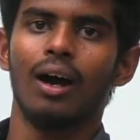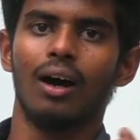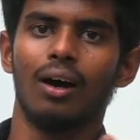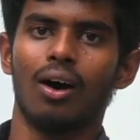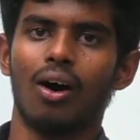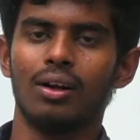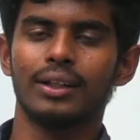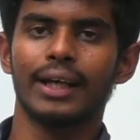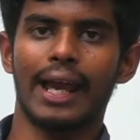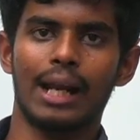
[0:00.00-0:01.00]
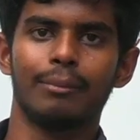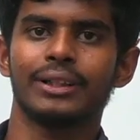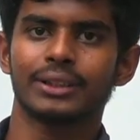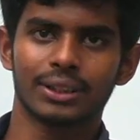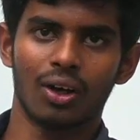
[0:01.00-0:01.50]
all the
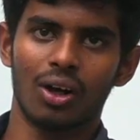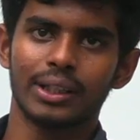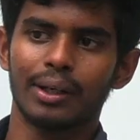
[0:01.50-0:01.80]
elements, all